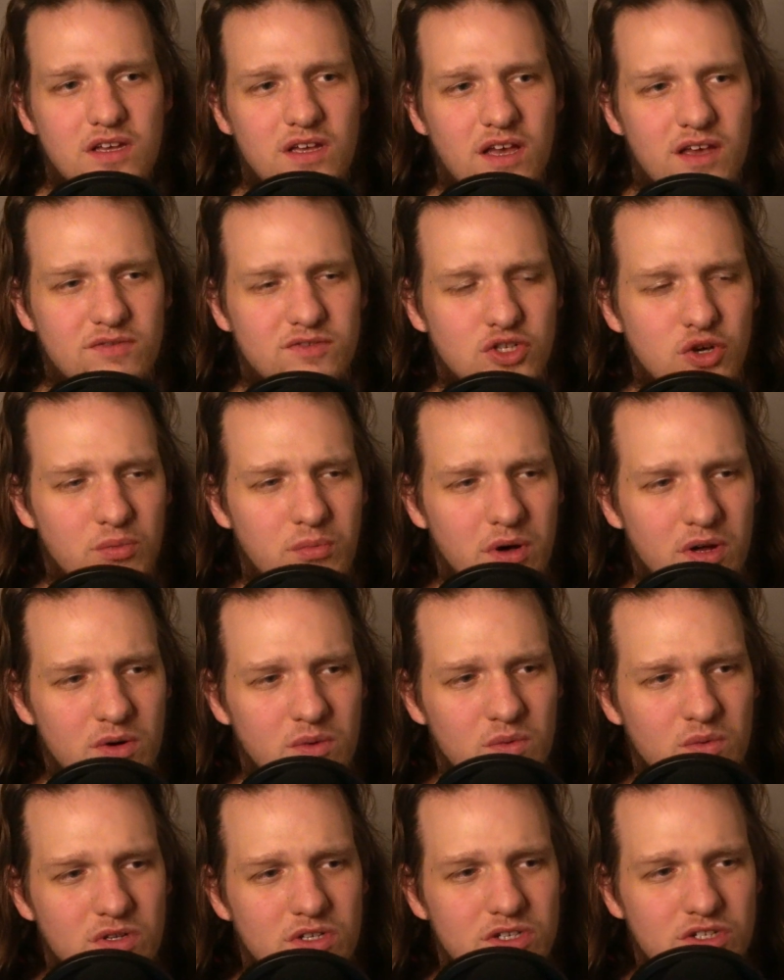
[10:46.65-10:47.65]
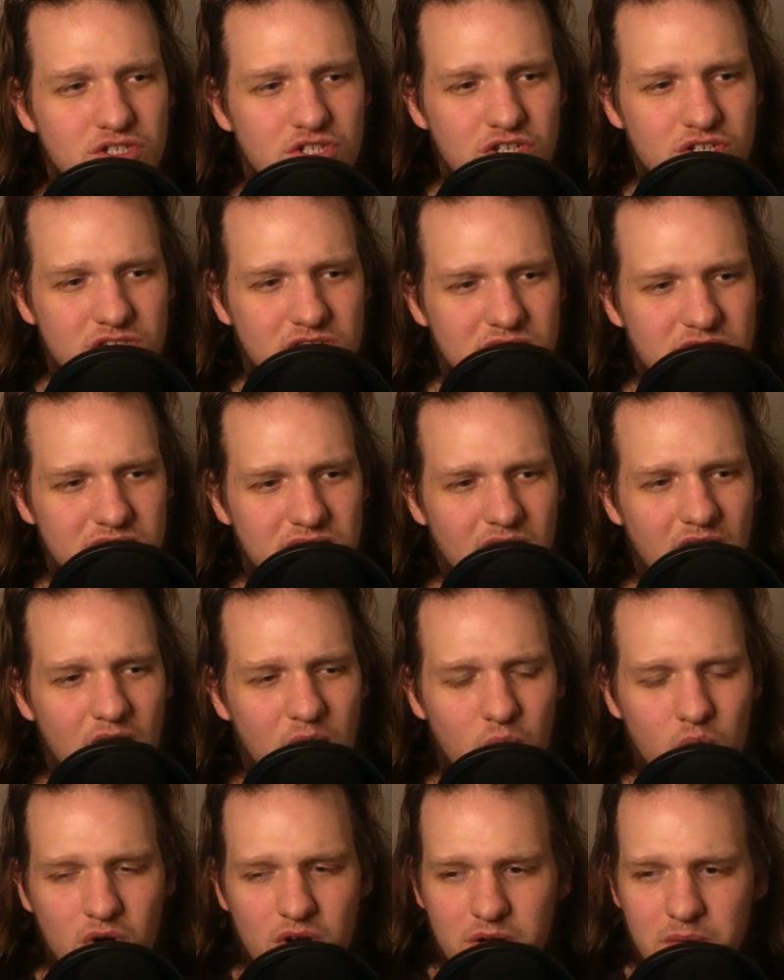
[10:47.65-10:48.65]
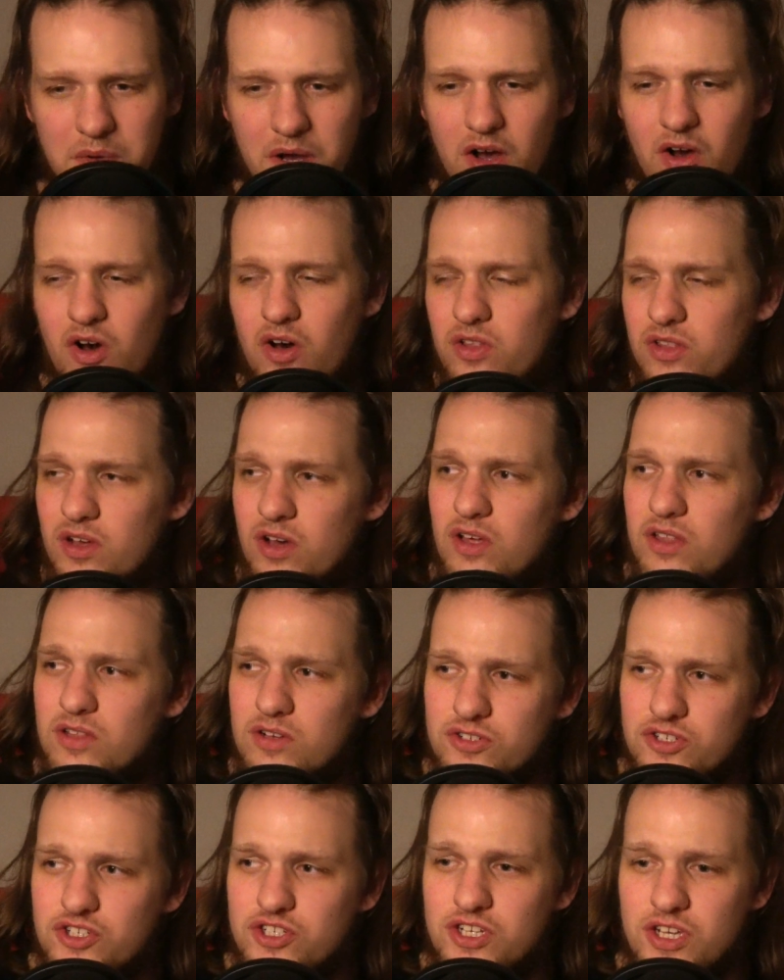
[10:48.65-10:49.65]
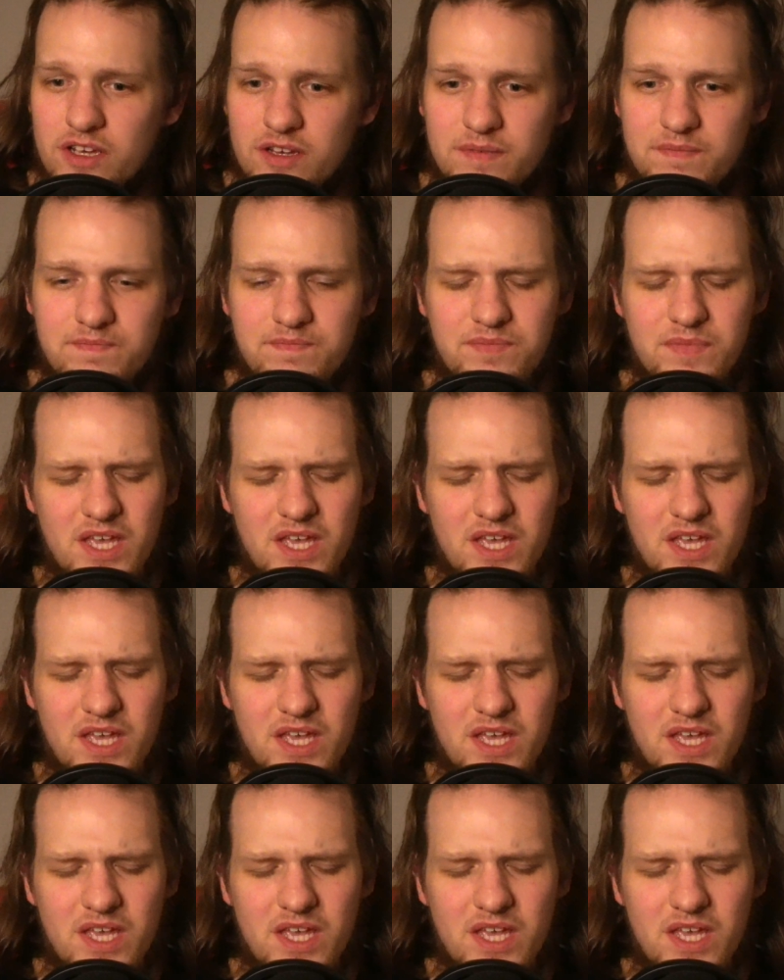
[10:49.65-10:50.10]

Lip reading: If Joe Budden was just not worried about all the other shit